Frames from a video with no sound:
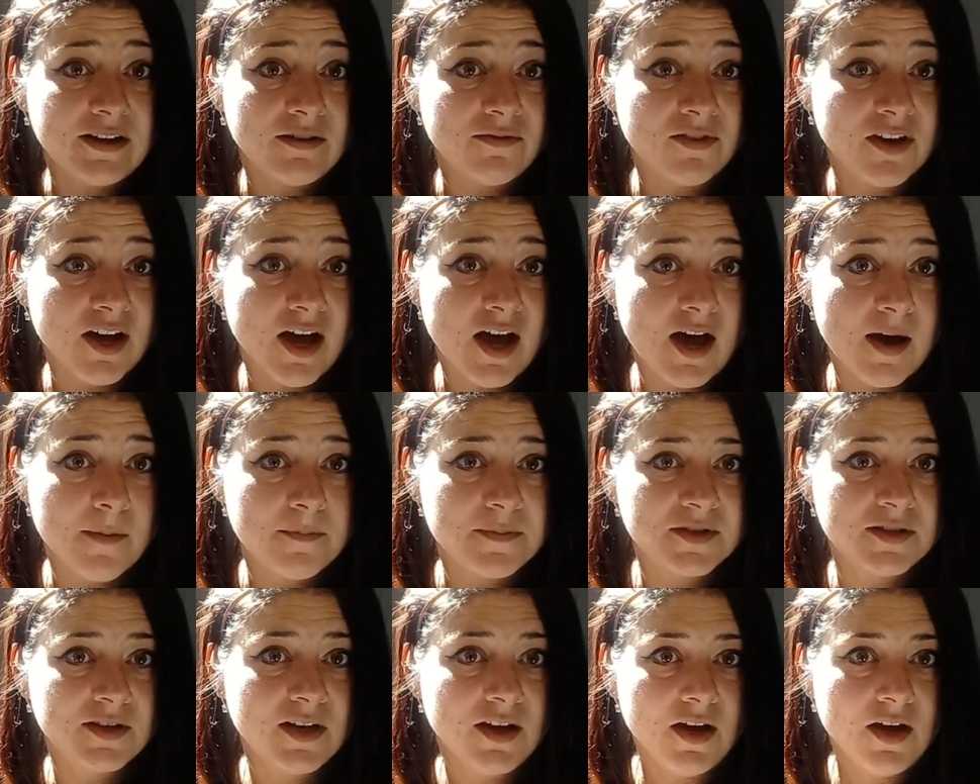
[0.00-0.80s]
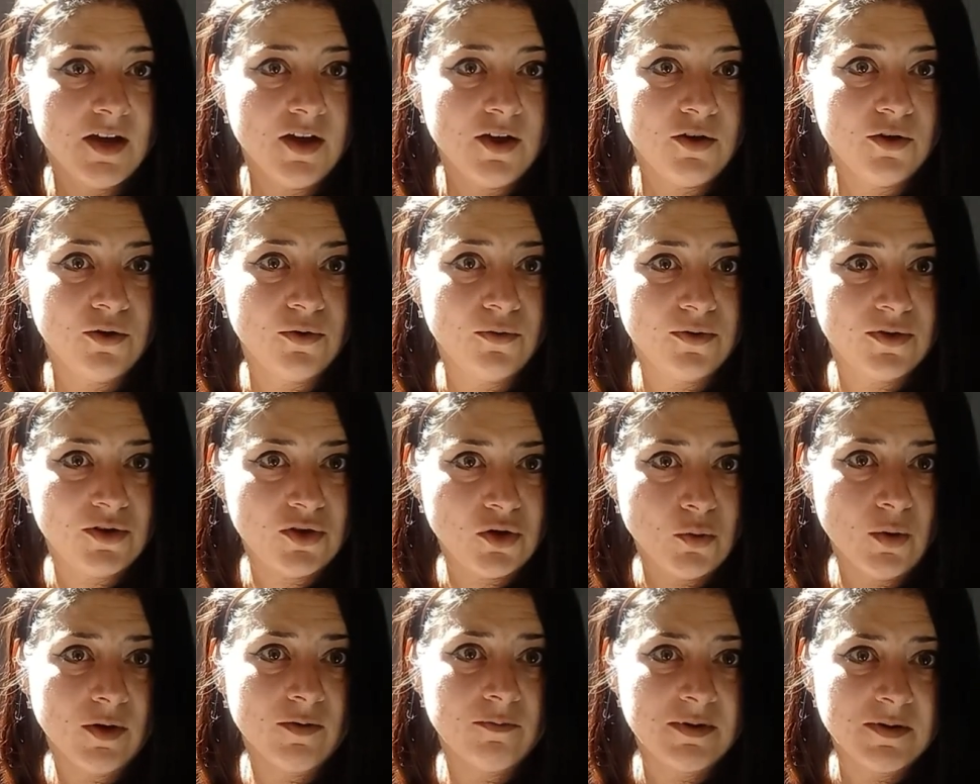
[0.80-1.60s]
of Cups, who
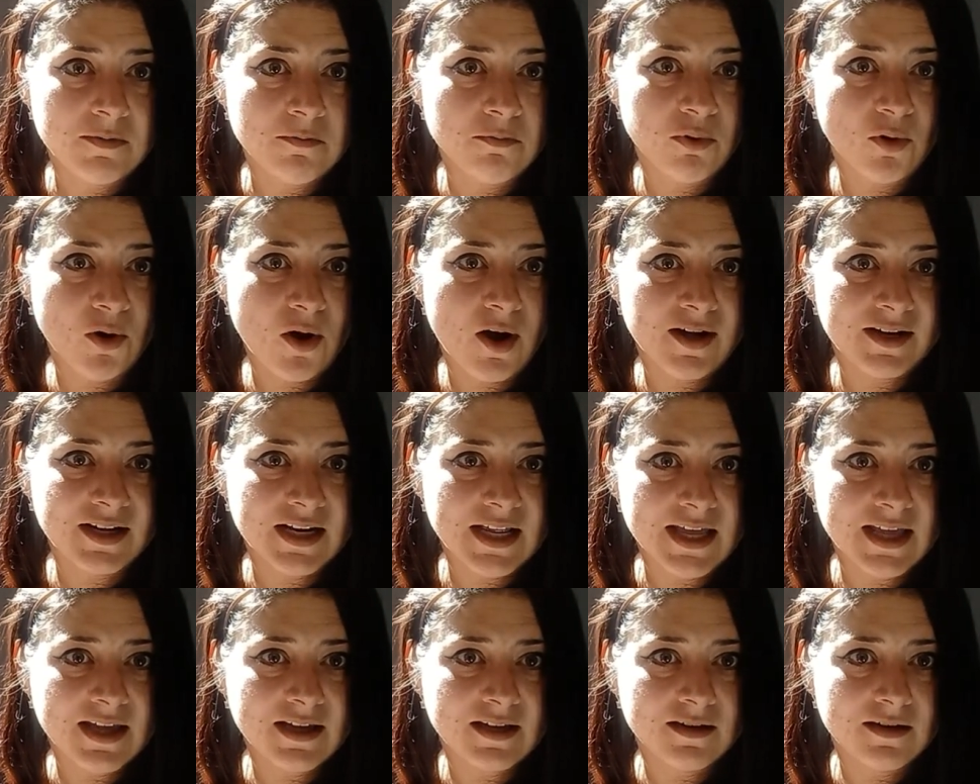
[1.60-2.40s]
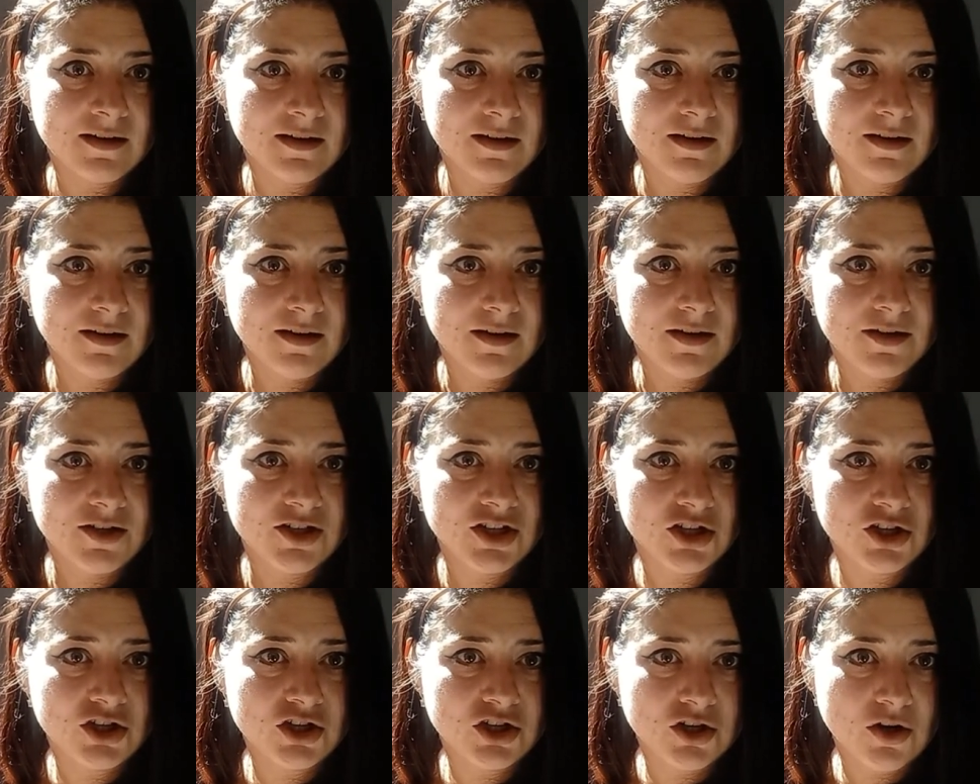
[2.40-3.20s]
you have been brought in
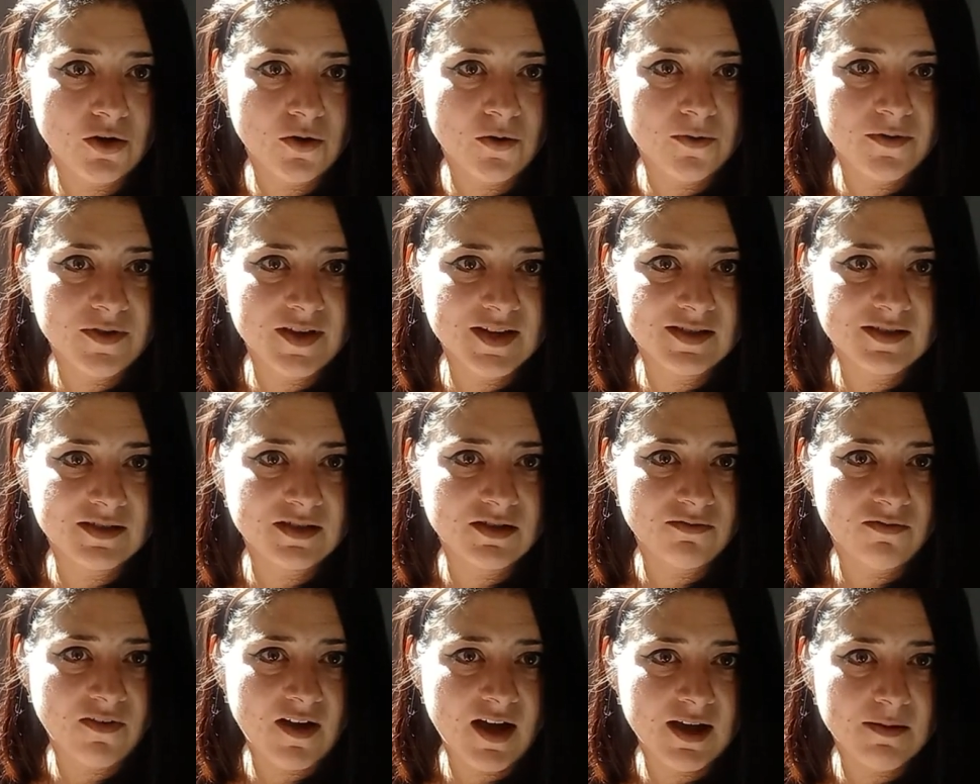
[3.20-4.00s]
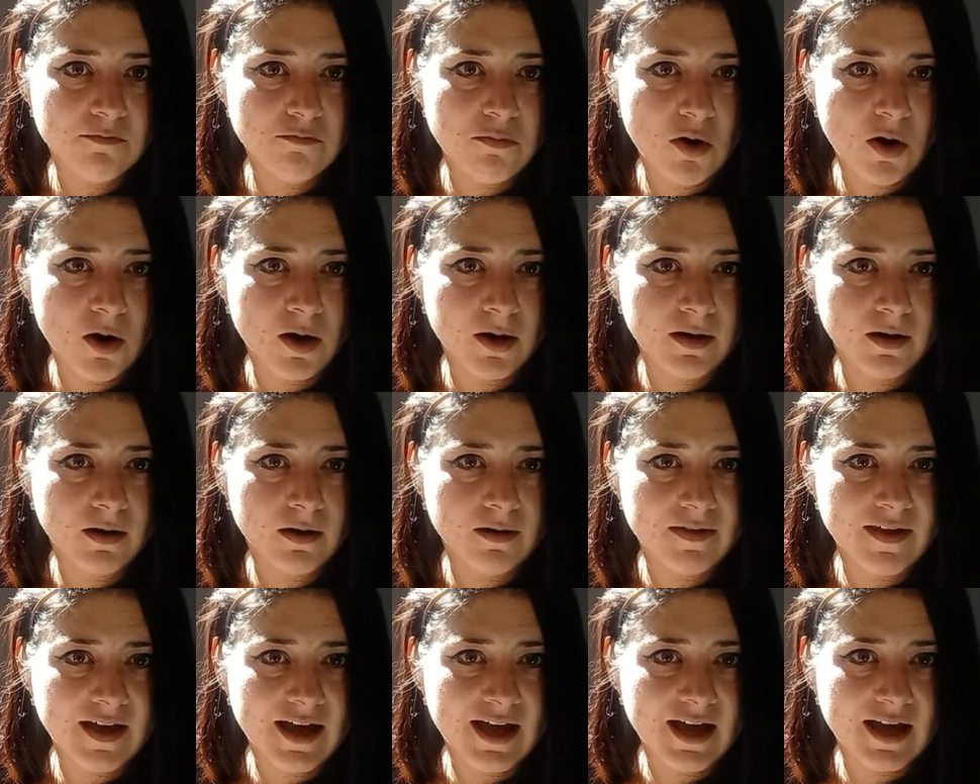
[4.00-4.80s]
to show this divine
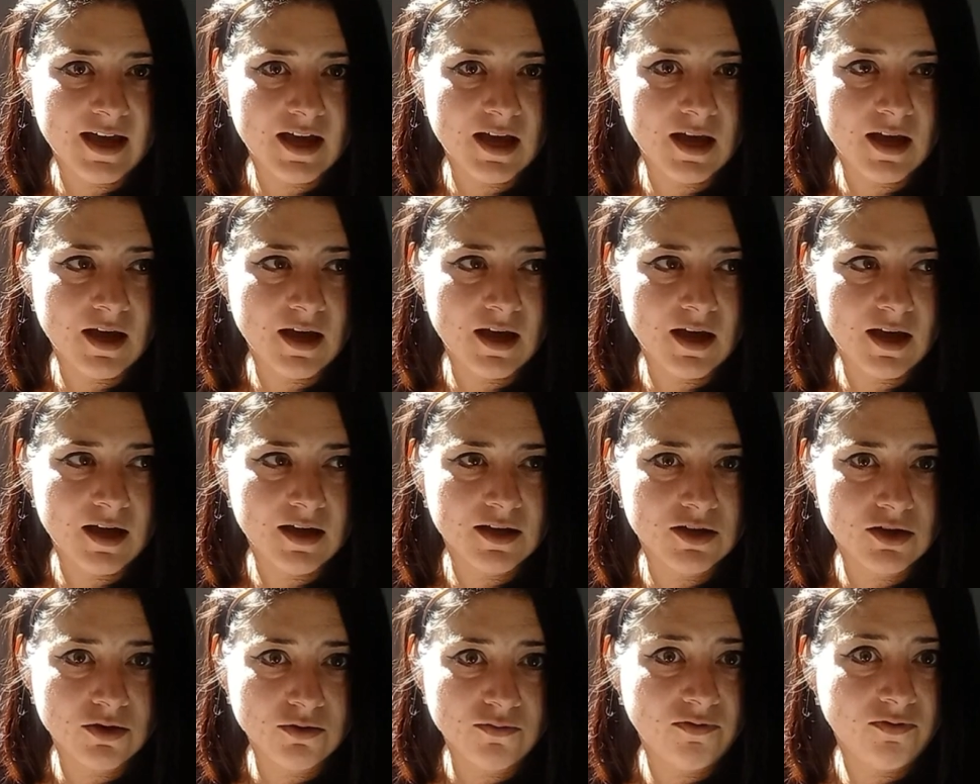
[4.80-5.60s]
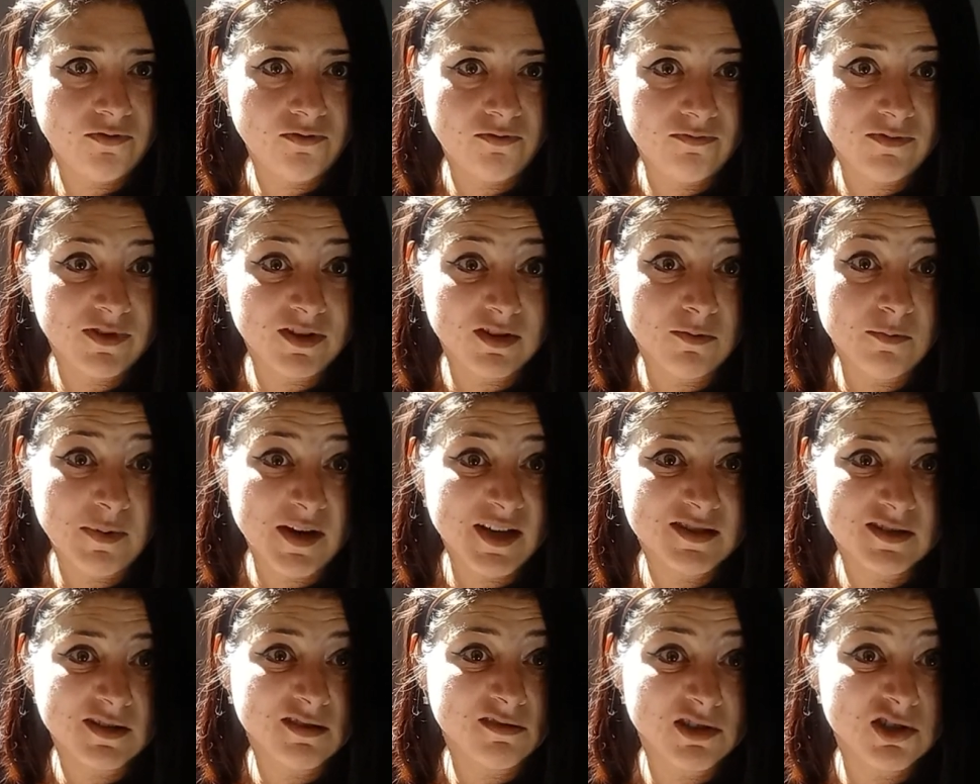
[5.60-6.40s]
partner that you've, you
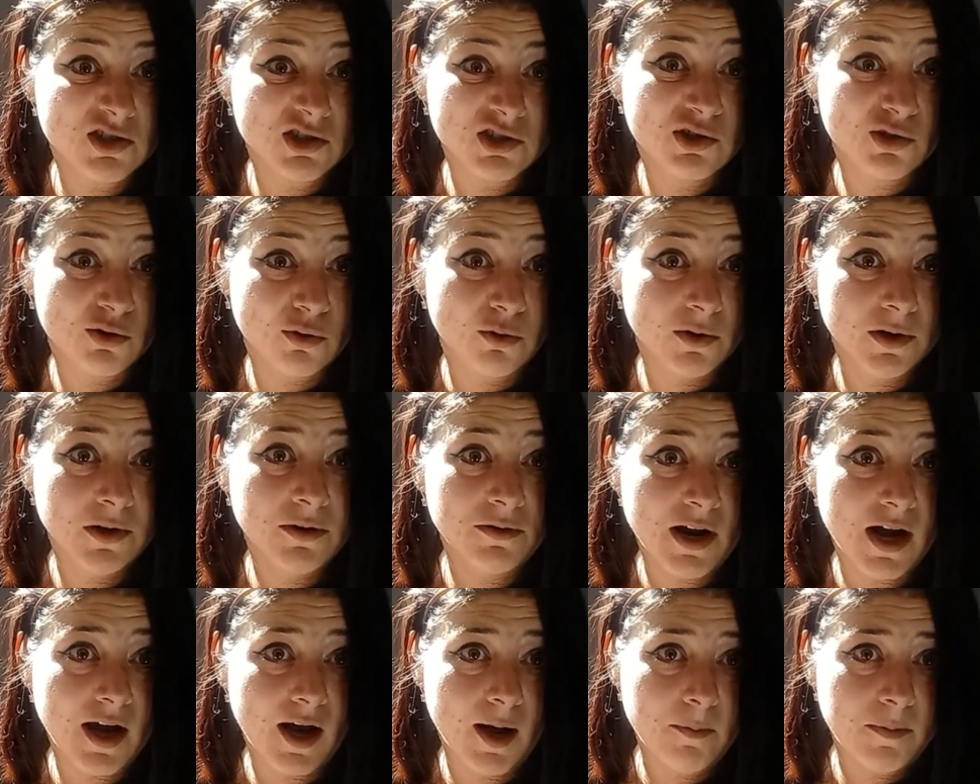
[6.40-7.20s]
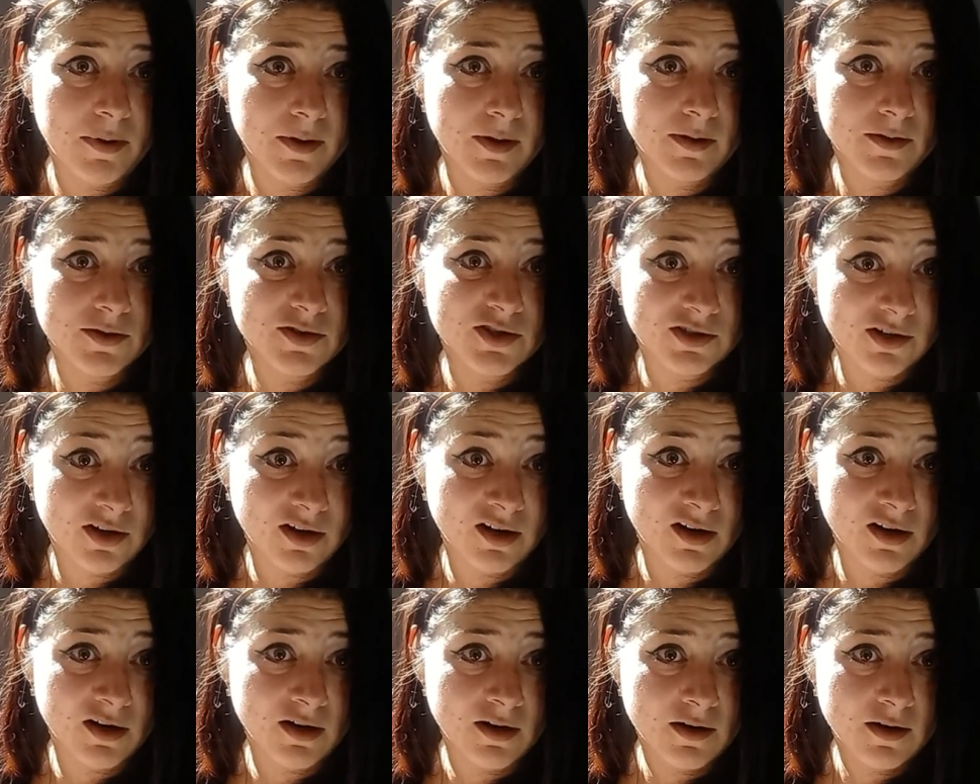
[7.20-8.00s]
basically screwed up,
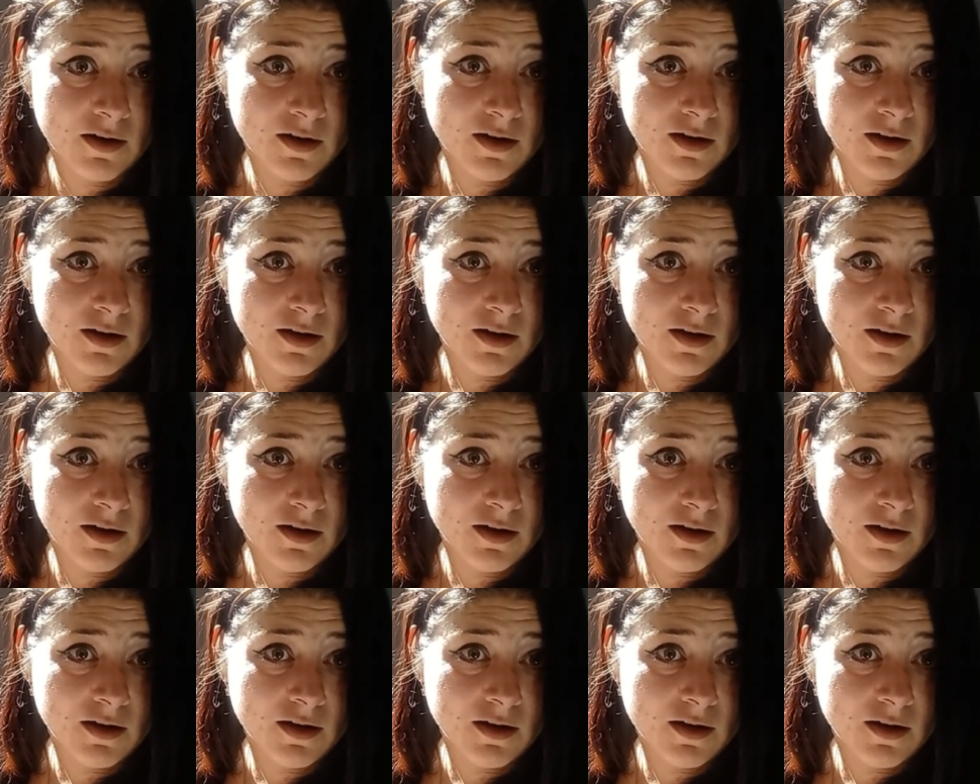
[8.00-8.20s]
sir,